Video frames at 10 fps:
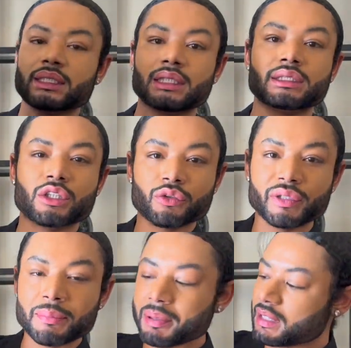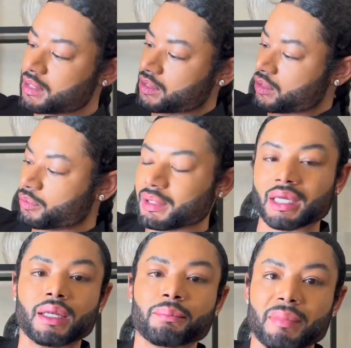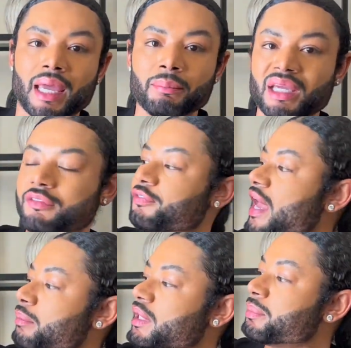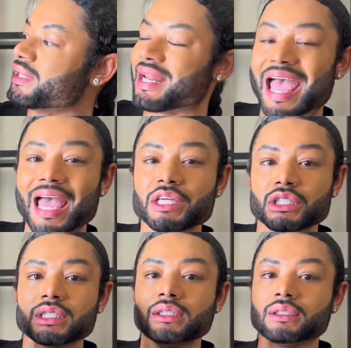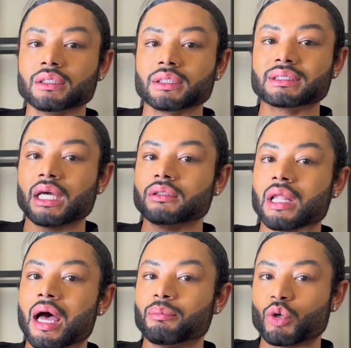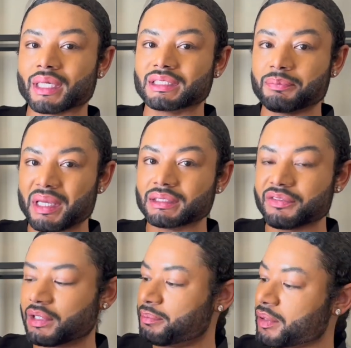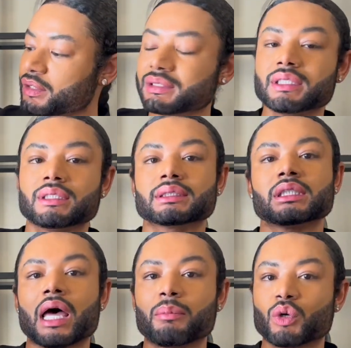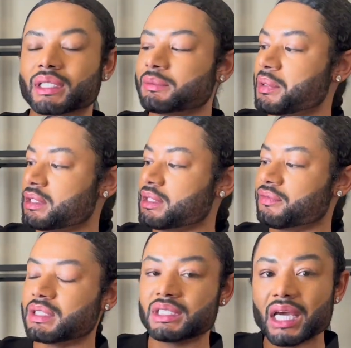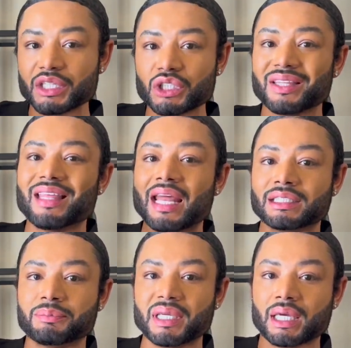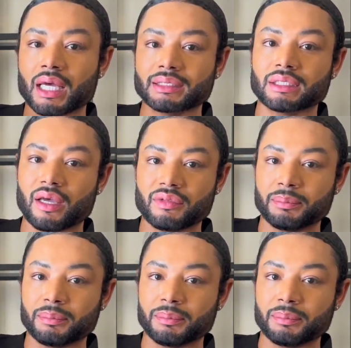this 3-piece suit in man-made fabric, but it actually looks a lot more expensive in person. It looks a lot more expensive to touch, and that is because of the